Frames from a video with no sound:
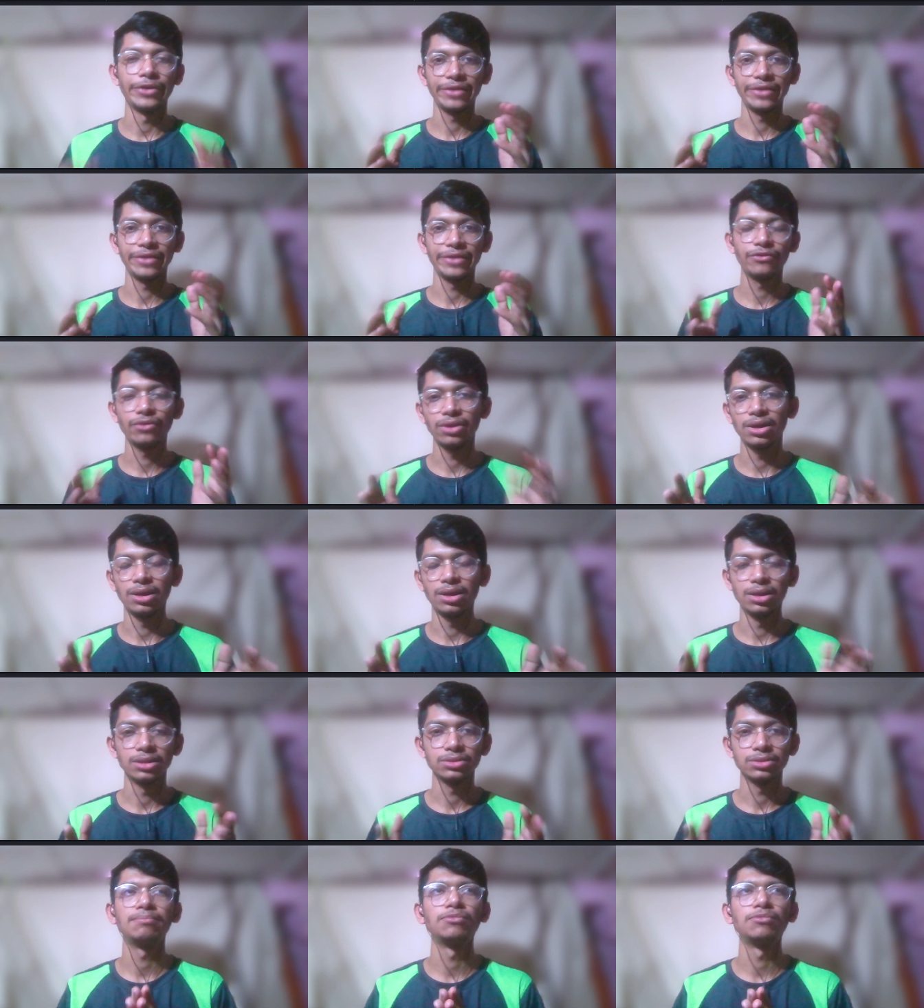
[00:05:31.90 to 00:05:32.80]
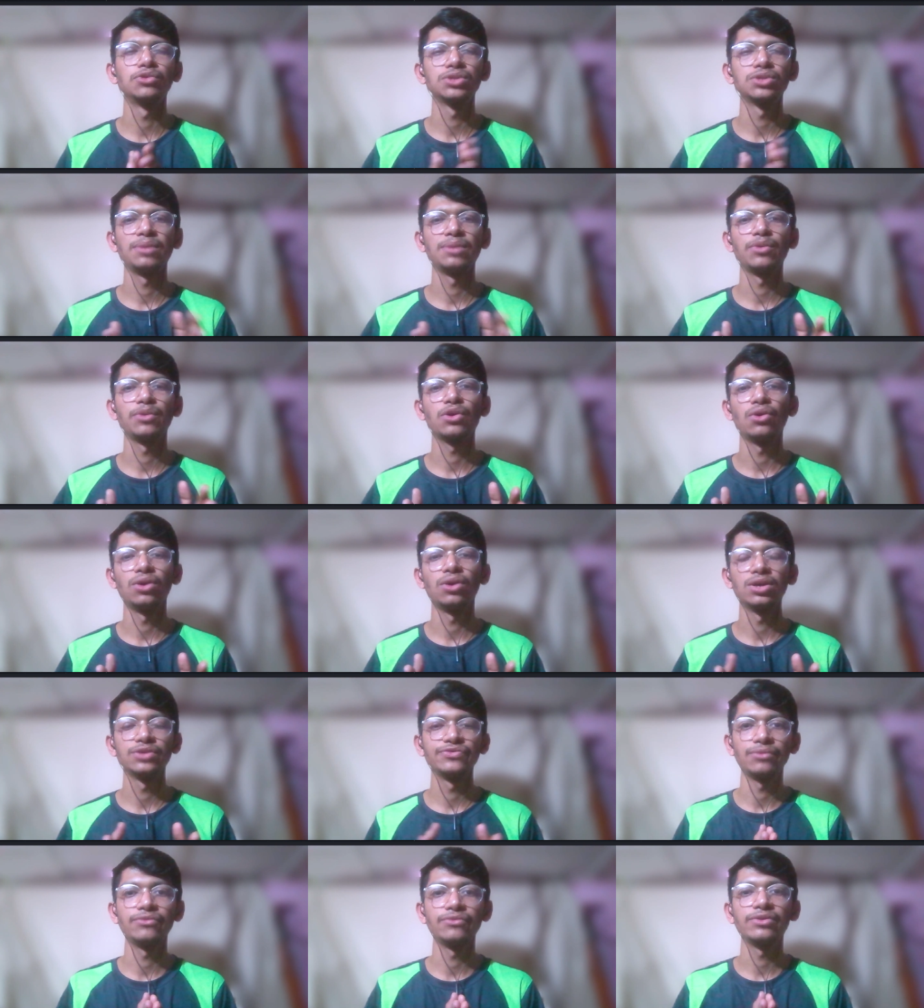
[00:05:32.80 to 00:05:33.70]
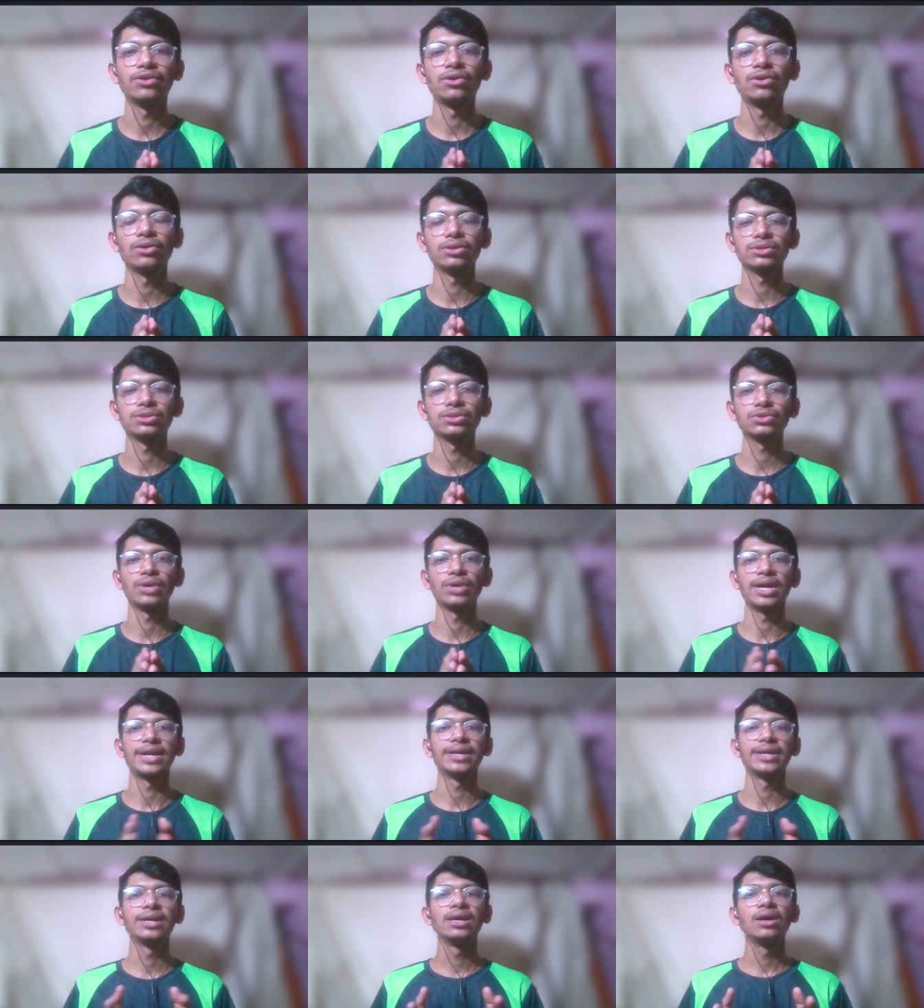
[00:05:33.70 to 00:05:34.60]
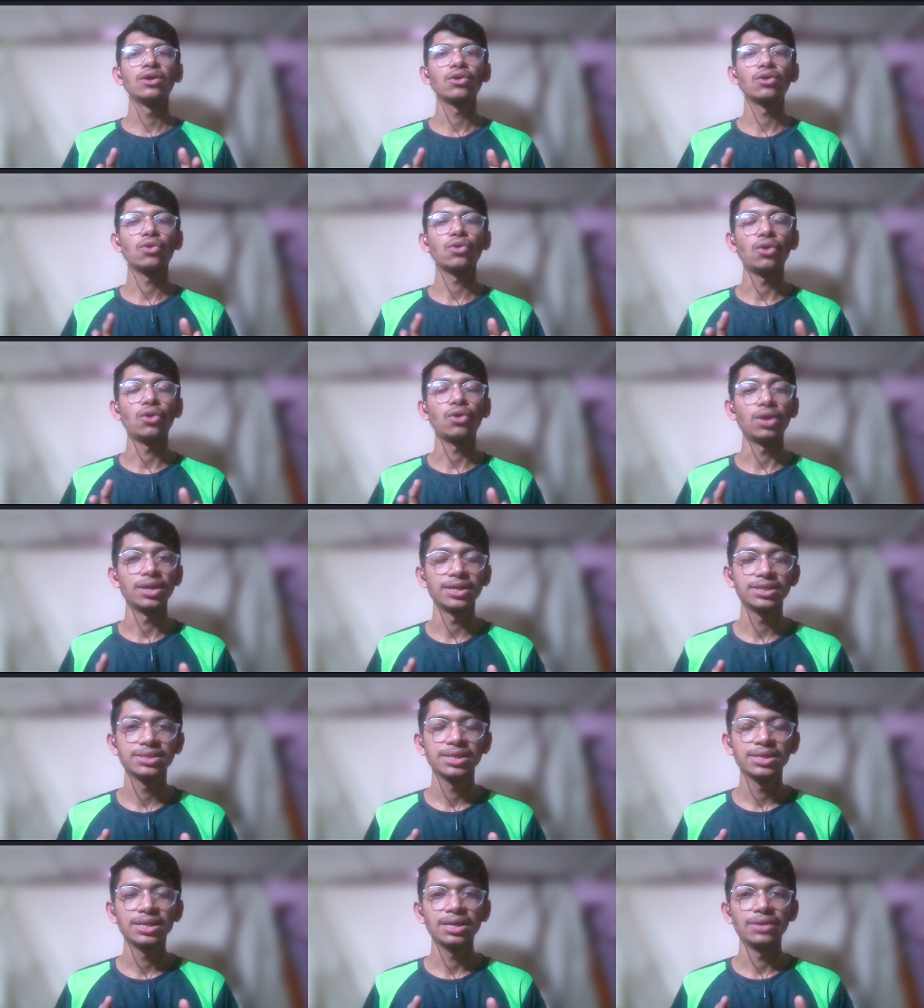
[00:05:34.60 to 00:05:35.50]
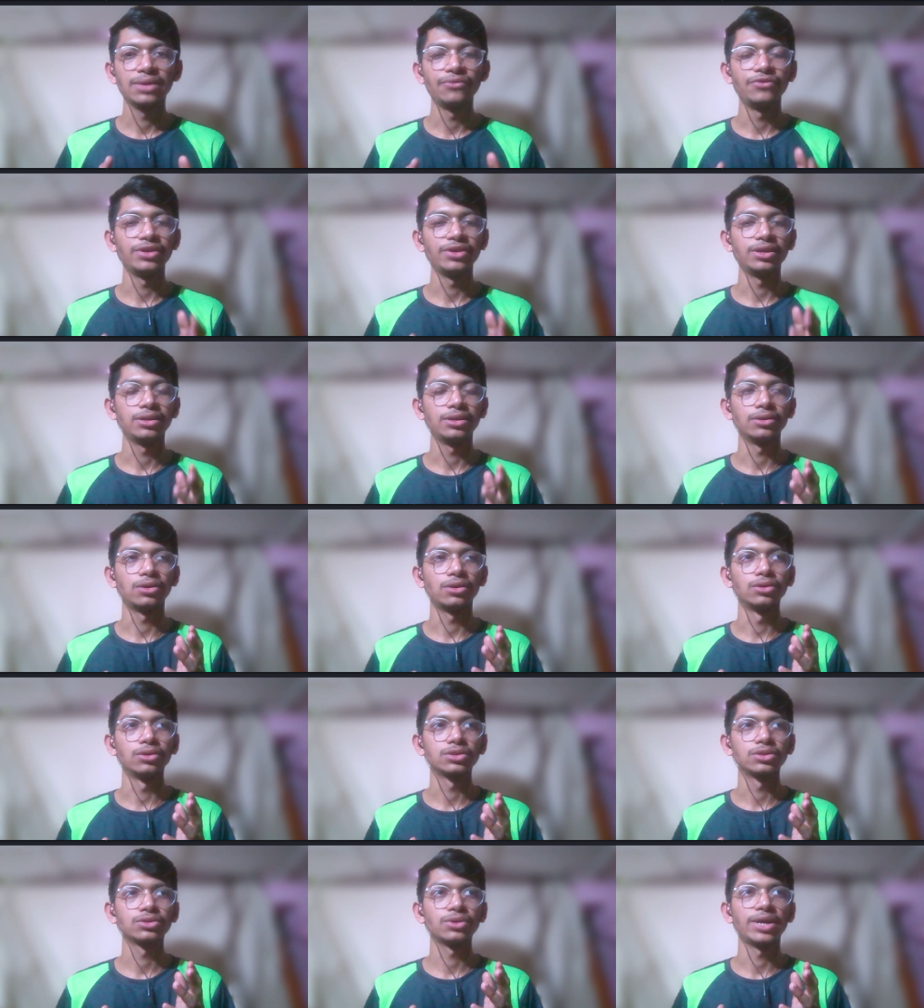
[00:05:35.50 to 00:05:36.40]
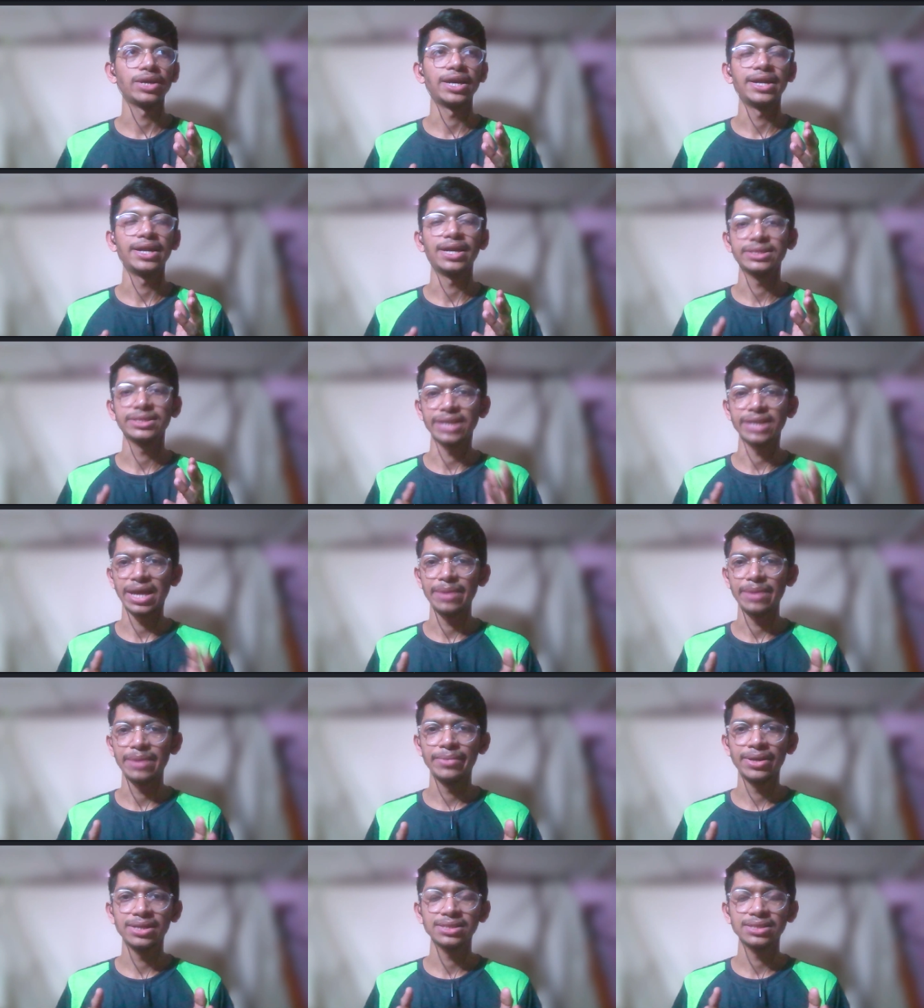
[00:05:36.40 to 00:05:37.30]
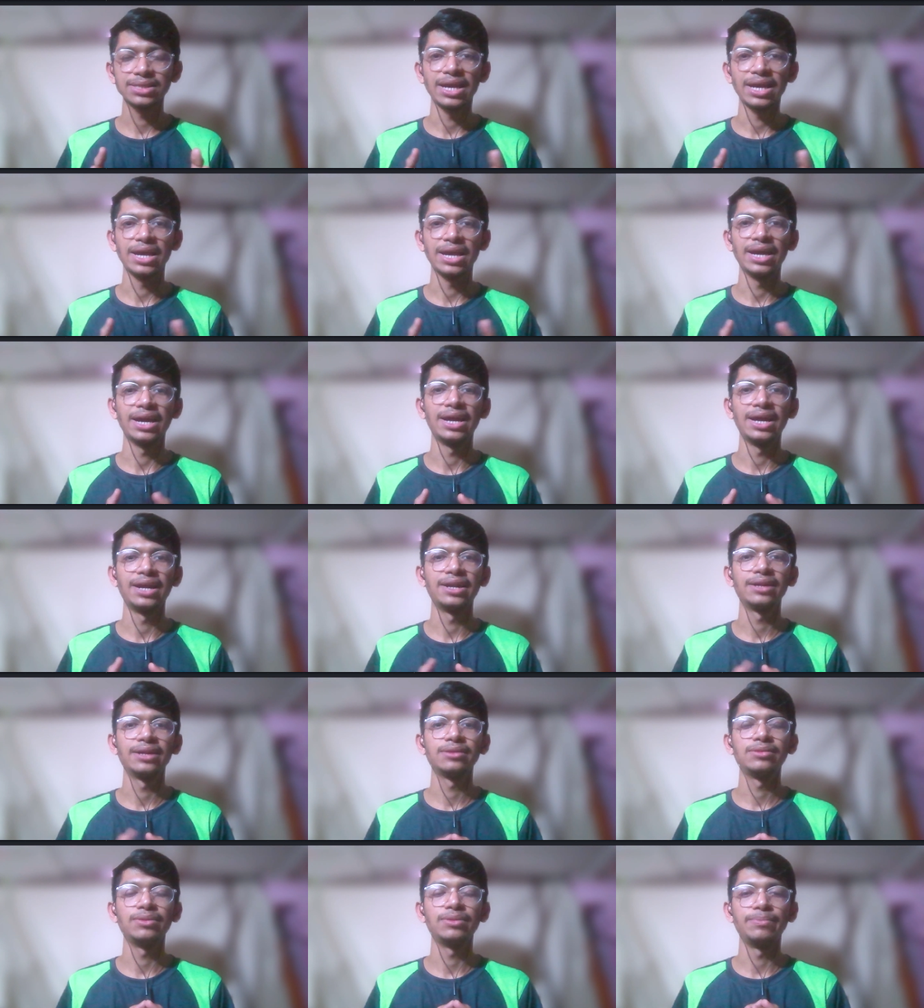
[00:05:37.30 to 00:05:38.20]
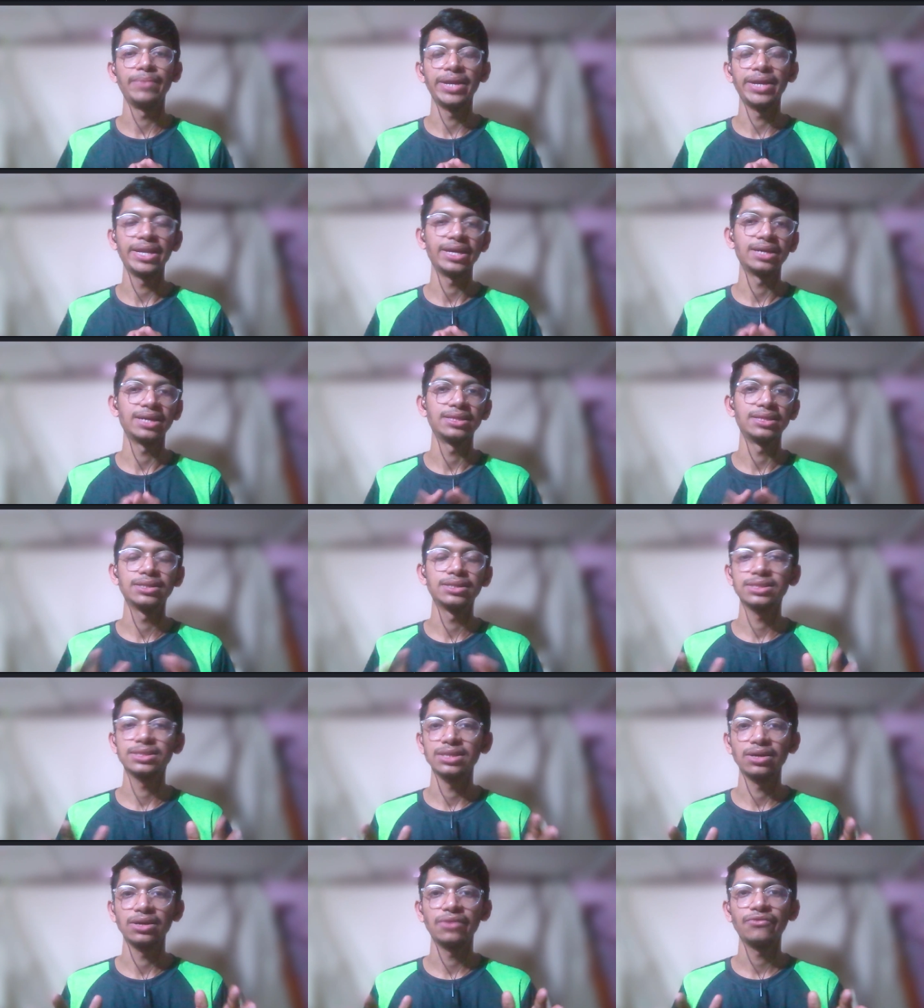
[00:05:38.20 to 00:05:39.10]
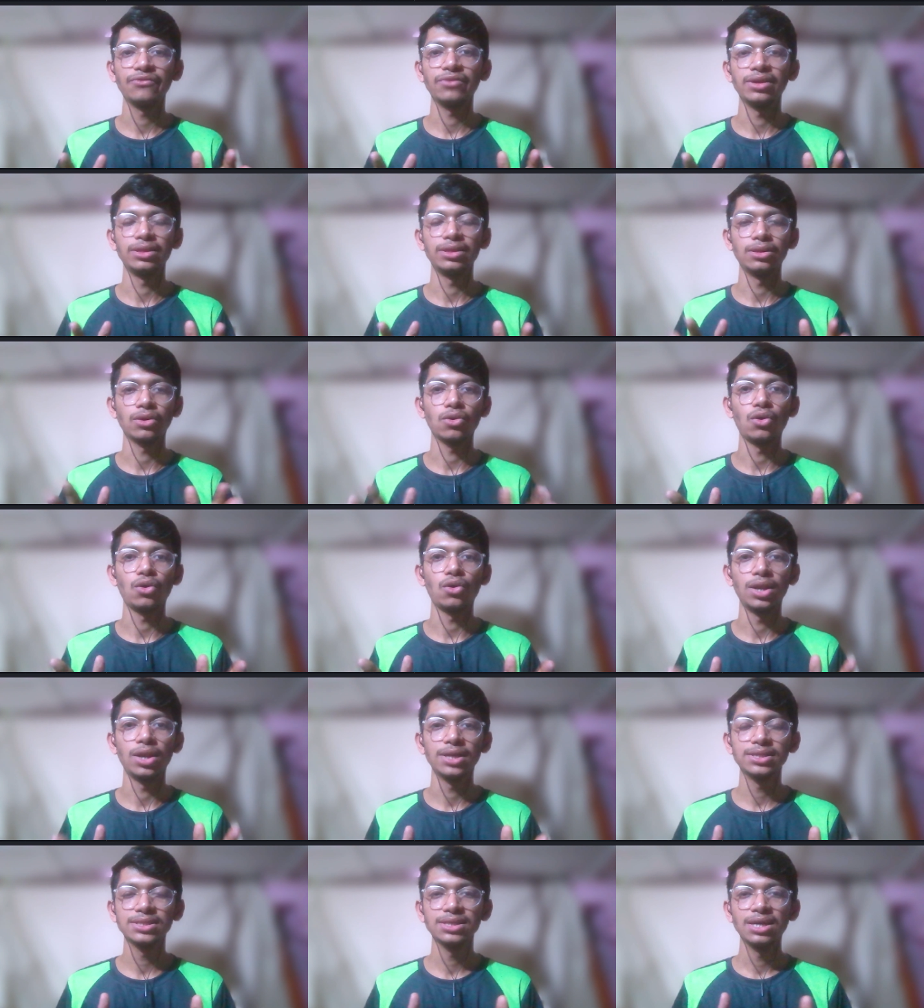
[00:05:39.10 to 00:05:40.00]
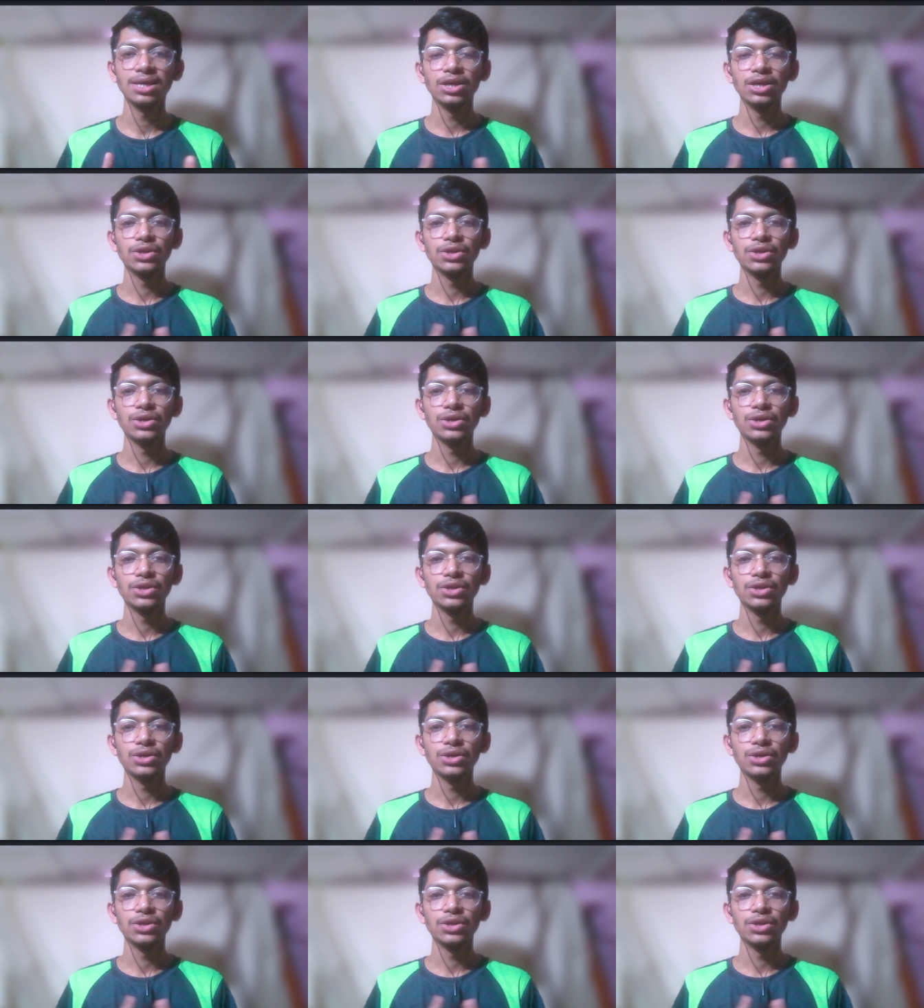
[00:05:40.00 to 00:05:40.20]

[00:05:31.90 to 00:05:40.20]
twenty-four hours, mostly because we also had college, we also had assignments and many other stuff in the college.